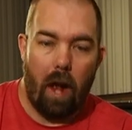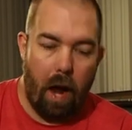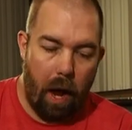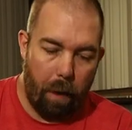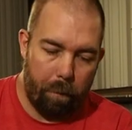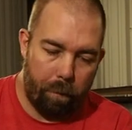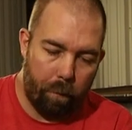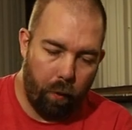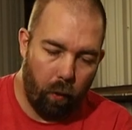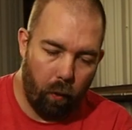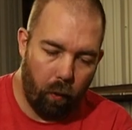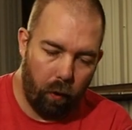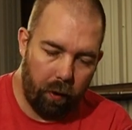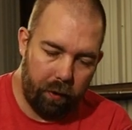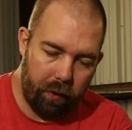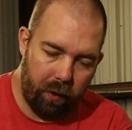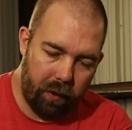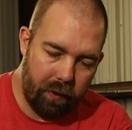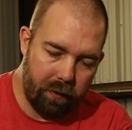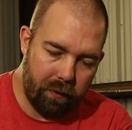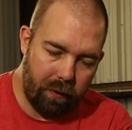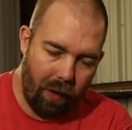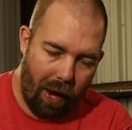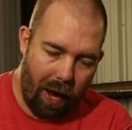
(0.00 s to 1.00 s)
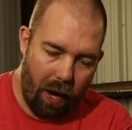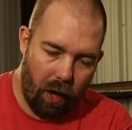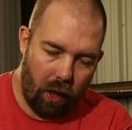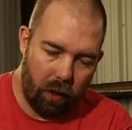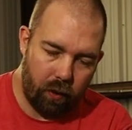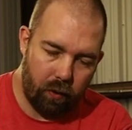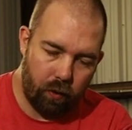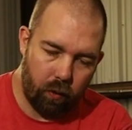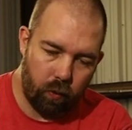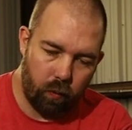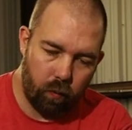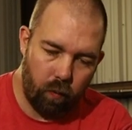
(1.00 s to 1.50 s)
I'm pulling these
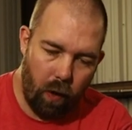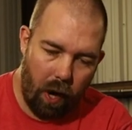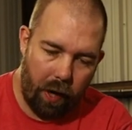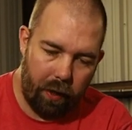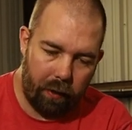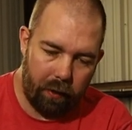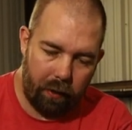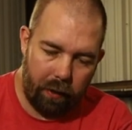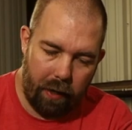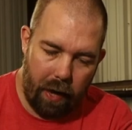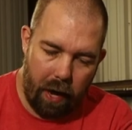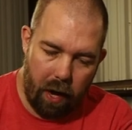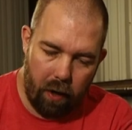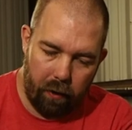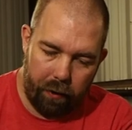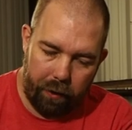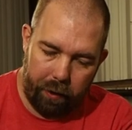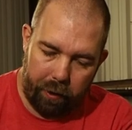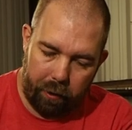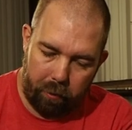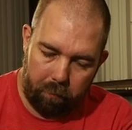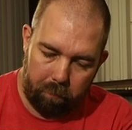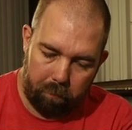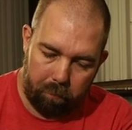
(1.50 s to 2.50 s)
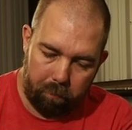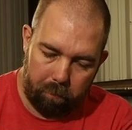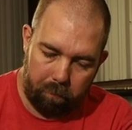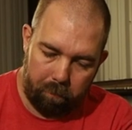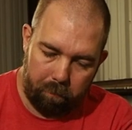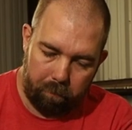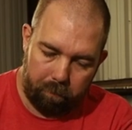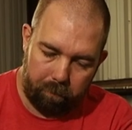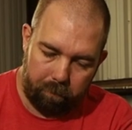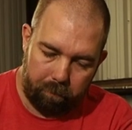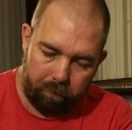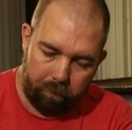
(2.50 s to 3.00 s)
directly out here.
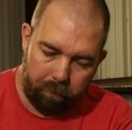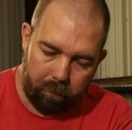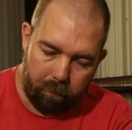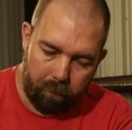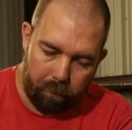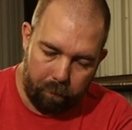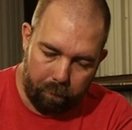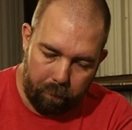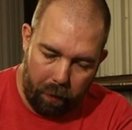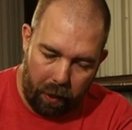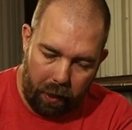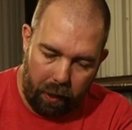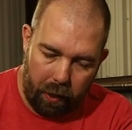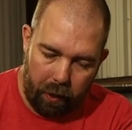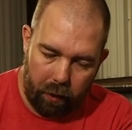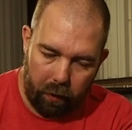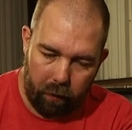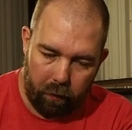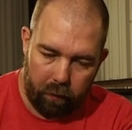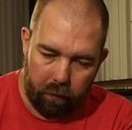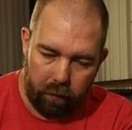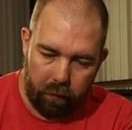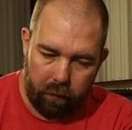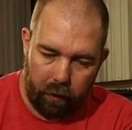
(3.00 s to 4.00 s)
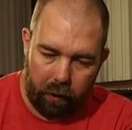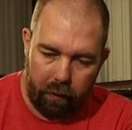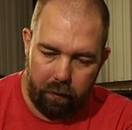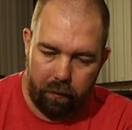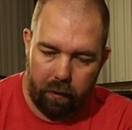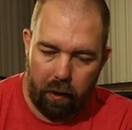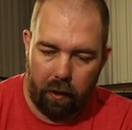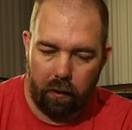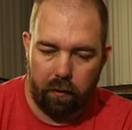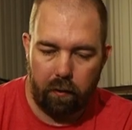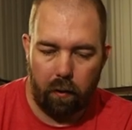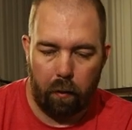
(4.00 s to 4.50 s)
Man, these
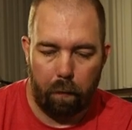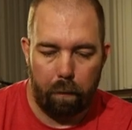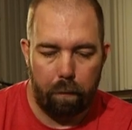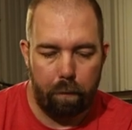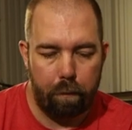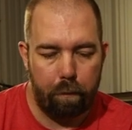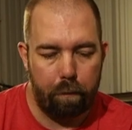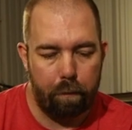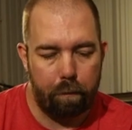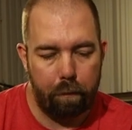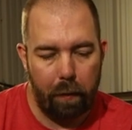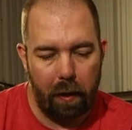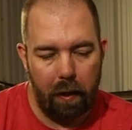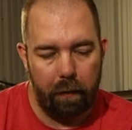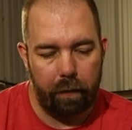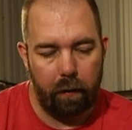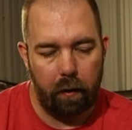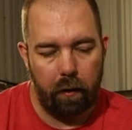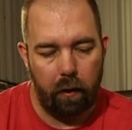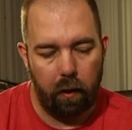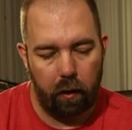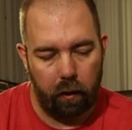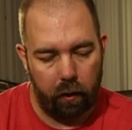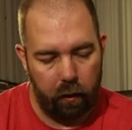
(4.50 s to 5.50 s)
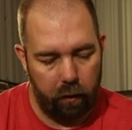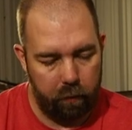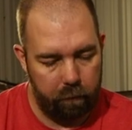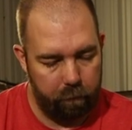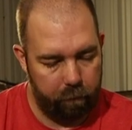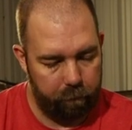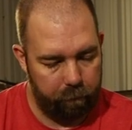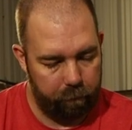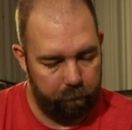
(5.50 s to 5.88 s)
things are beefy looking.